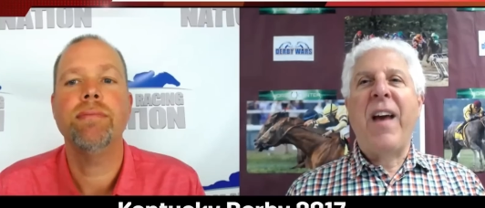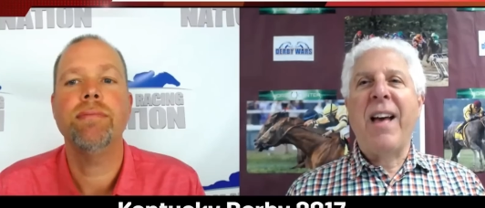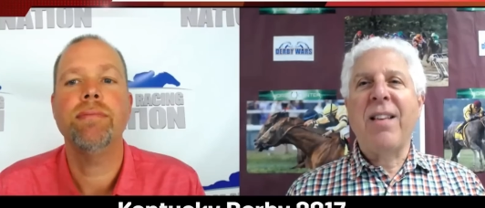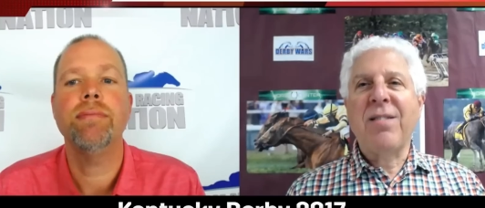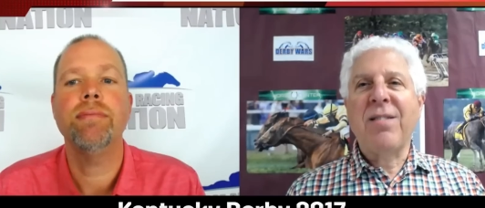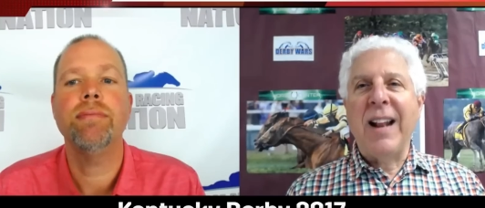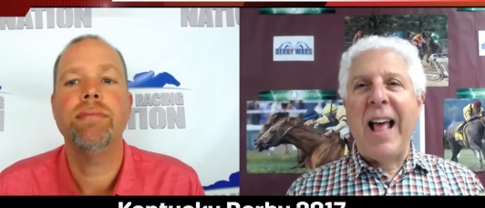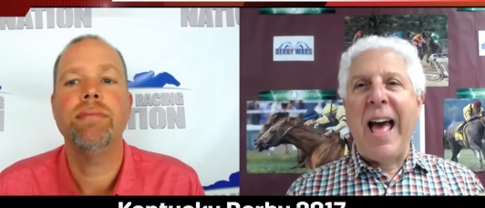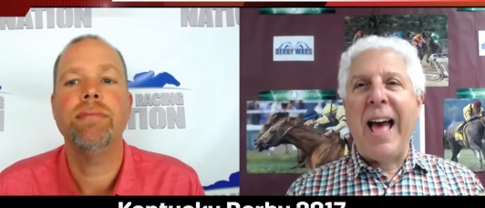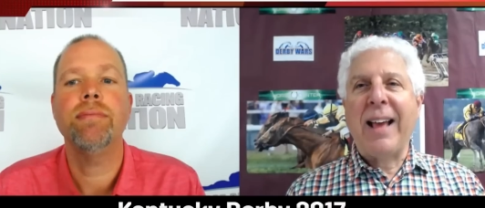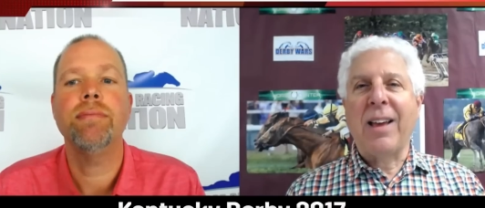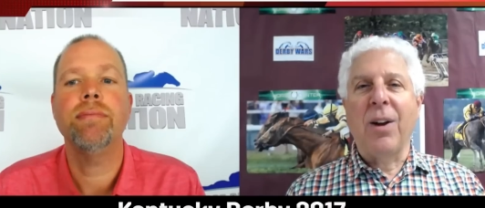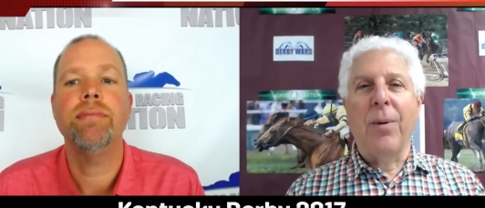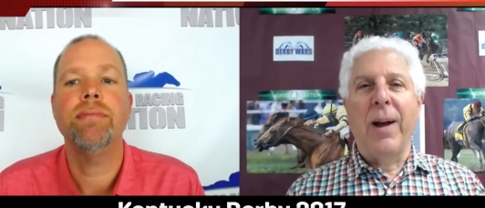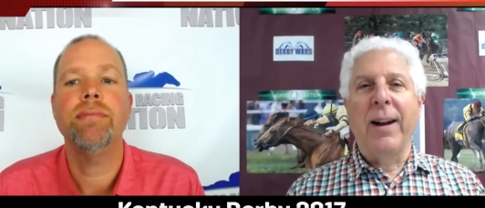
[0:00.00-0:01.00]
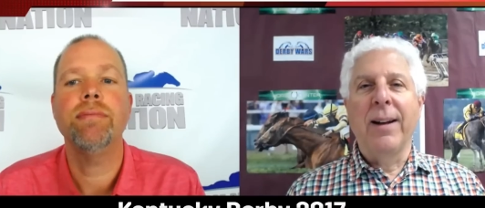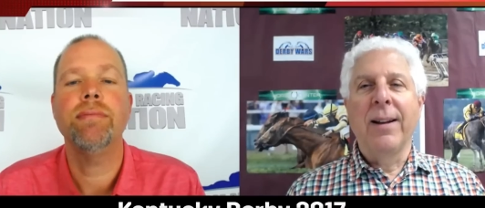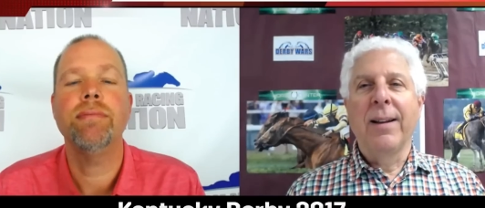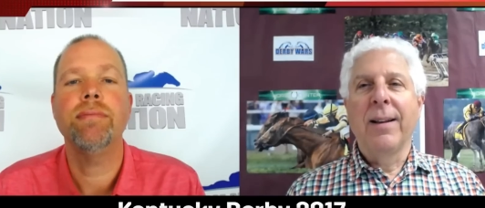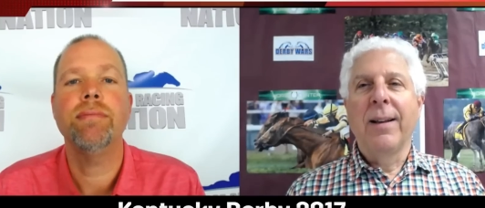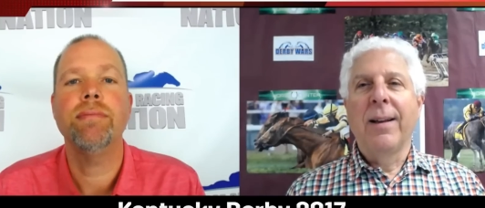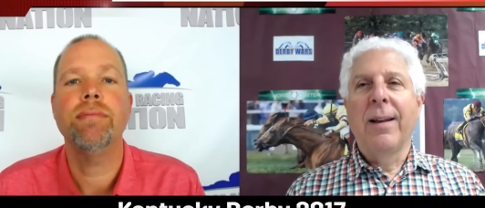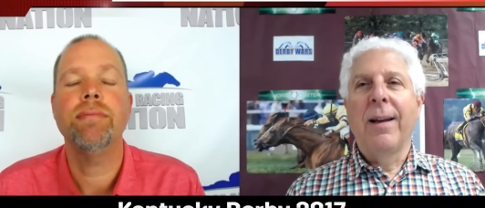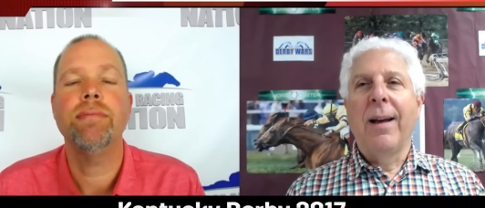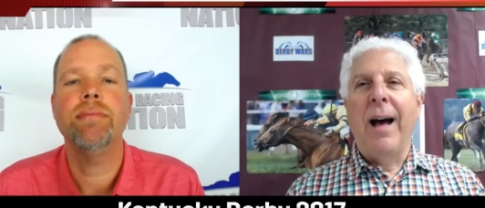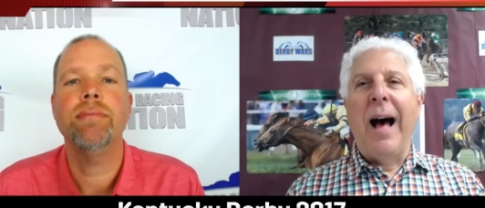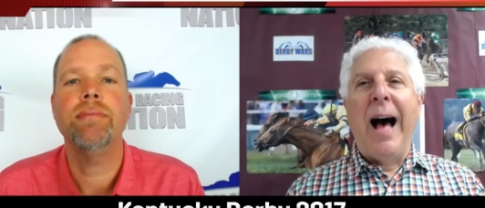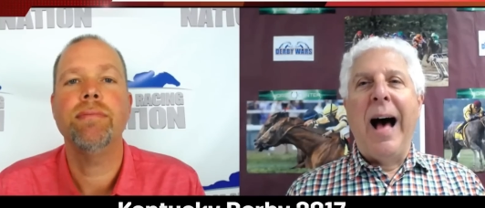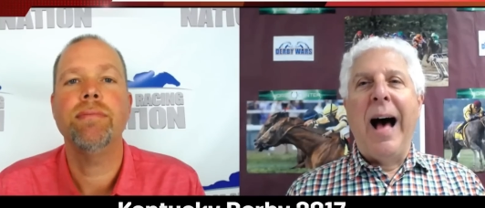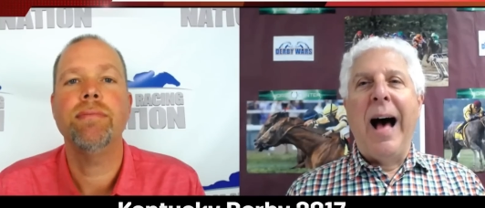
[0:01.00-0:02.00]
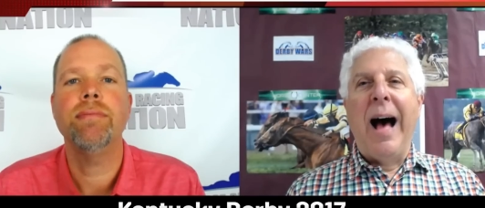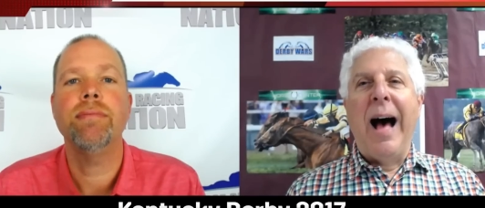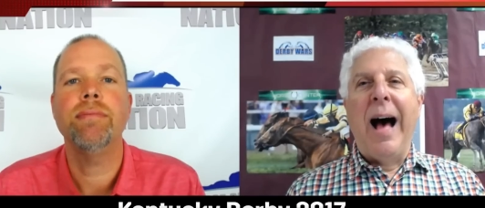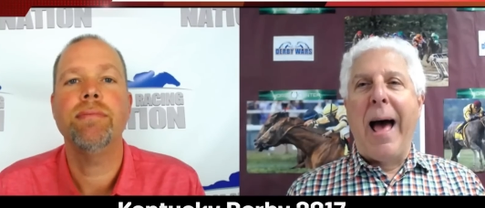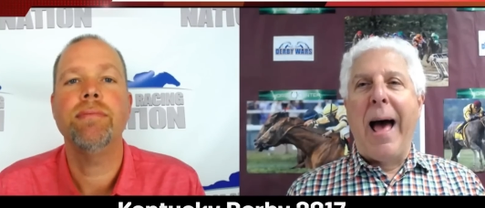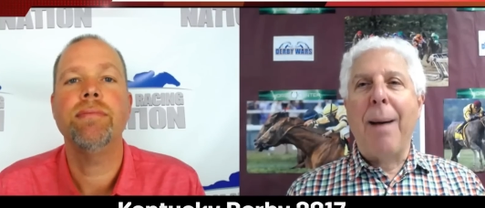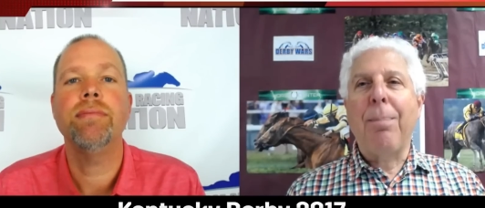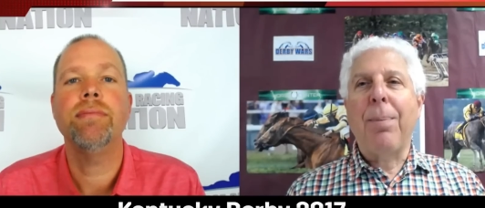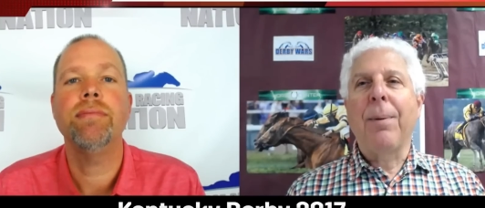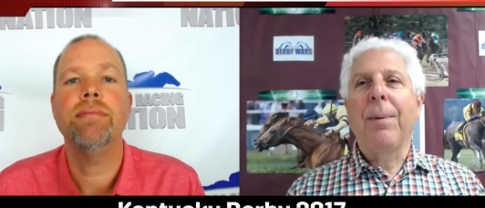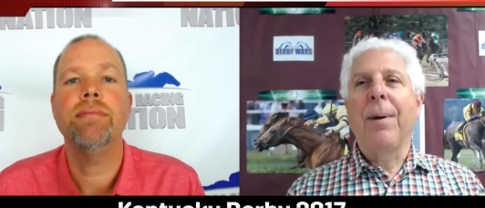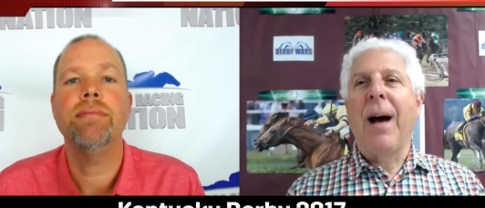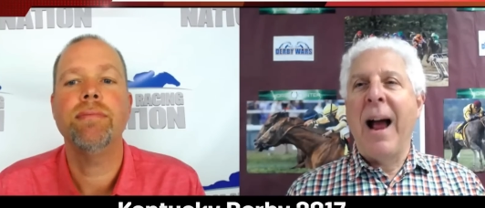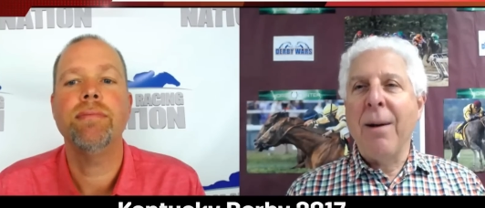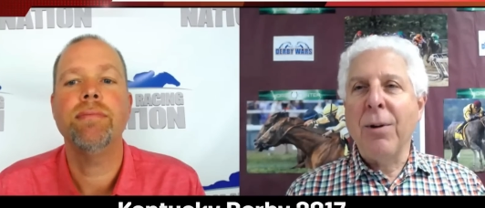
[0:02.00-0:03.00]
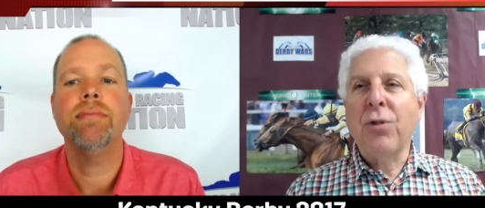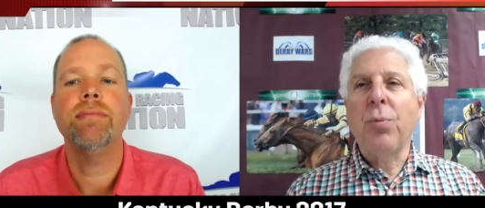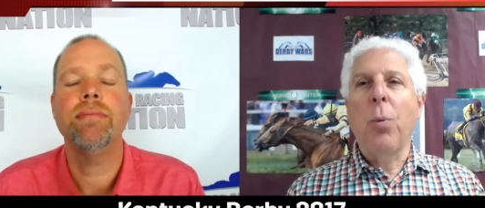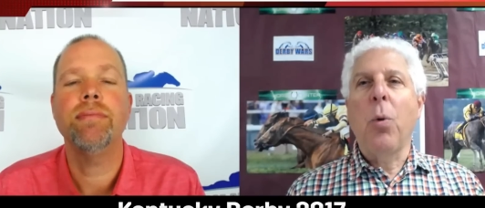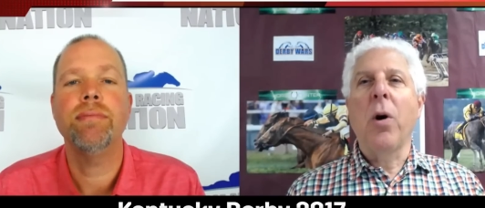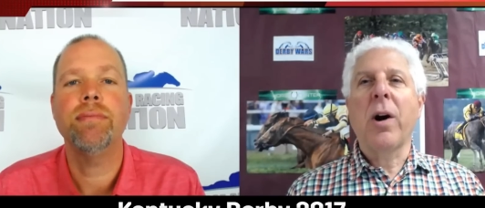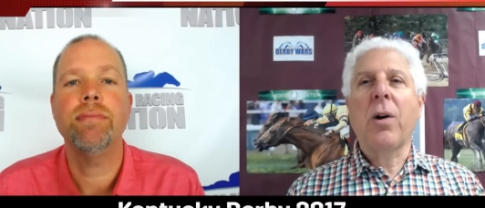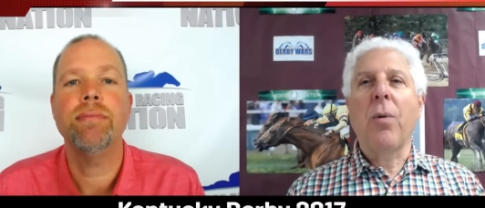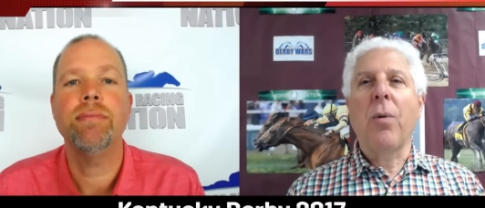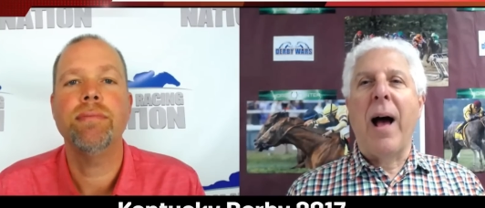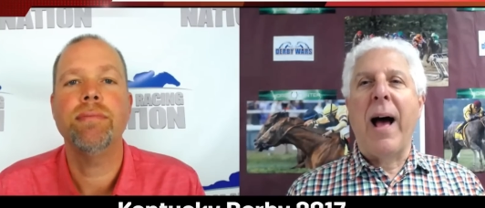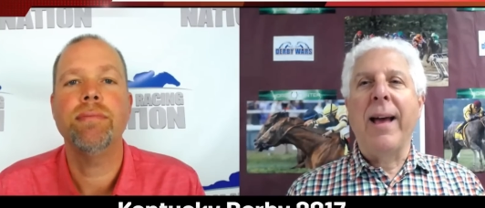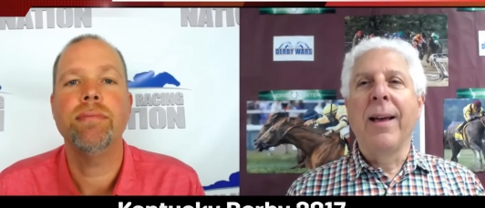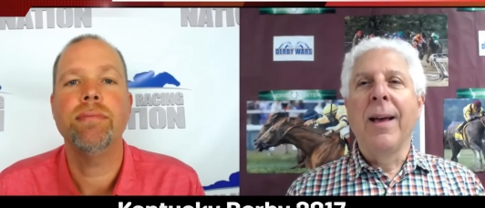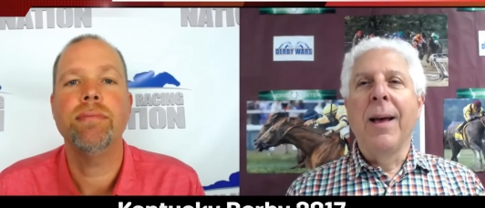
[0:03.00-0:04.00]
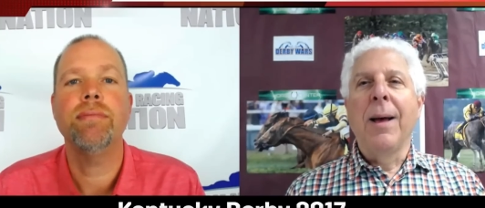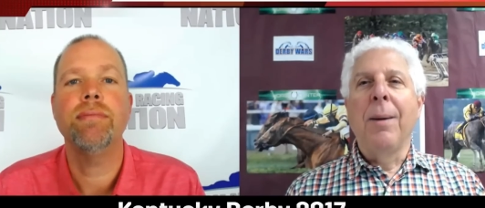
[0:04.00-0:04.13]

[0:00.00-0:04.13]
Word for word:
Speaker 1: Fast and Accurate, IRAP, Irish War Cry,